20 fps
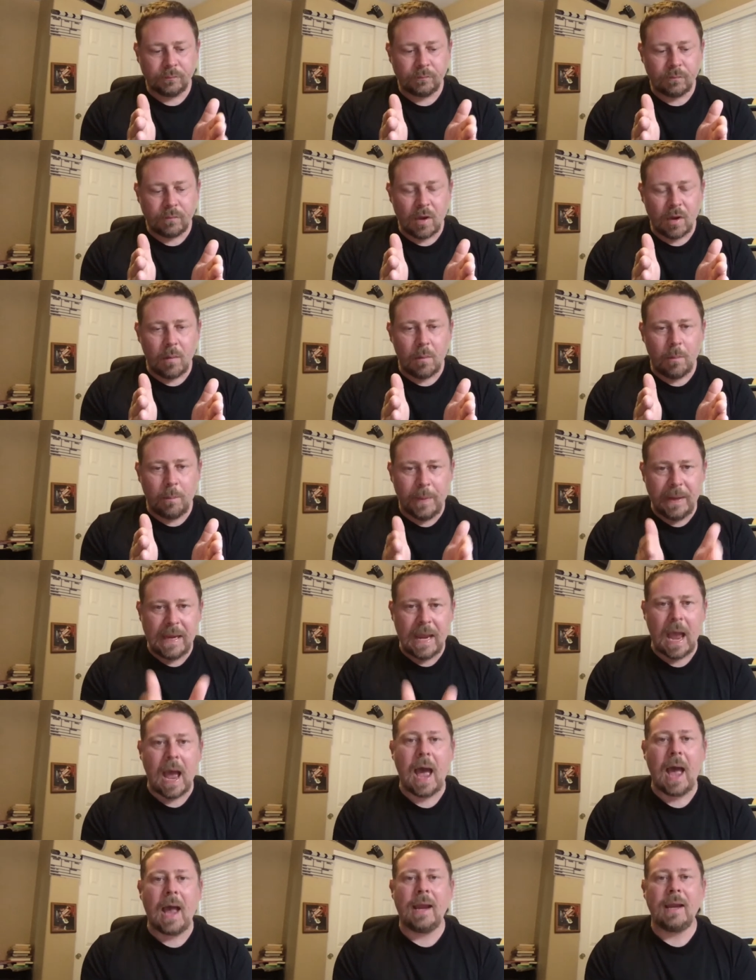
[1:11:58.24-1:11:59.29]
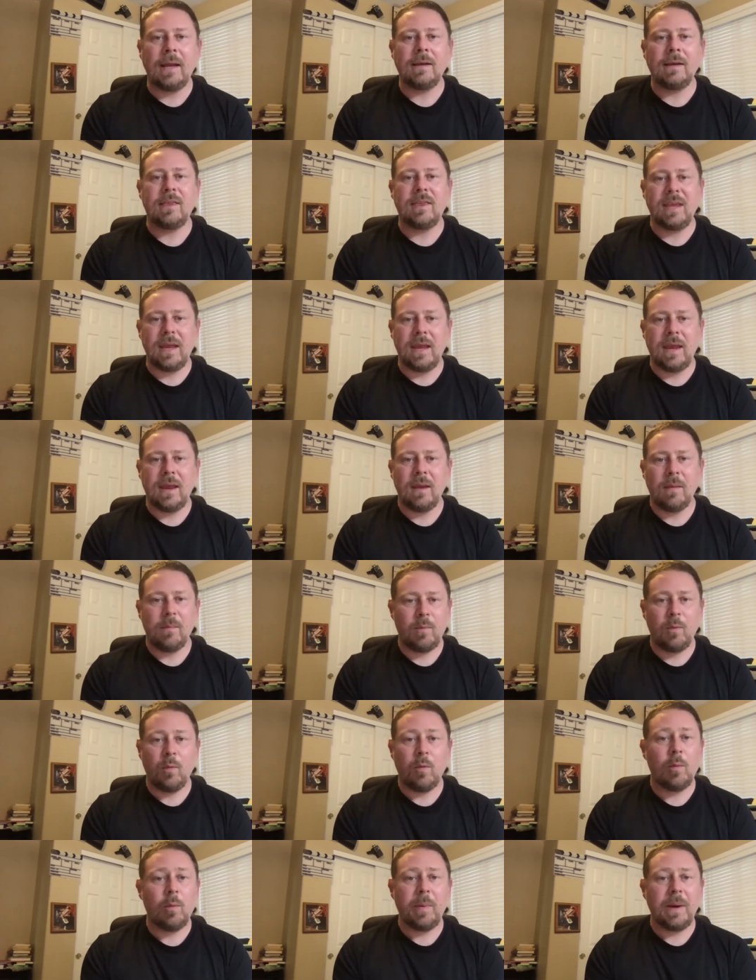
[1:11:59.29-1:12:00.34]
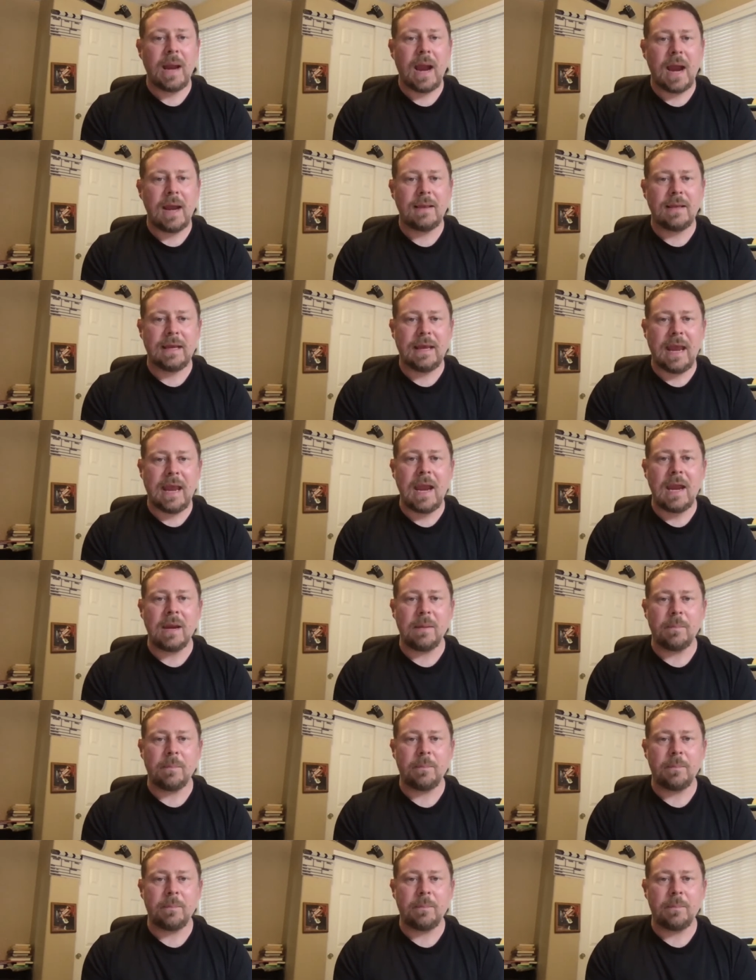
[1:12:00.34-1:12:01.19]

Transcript: we're behind the game.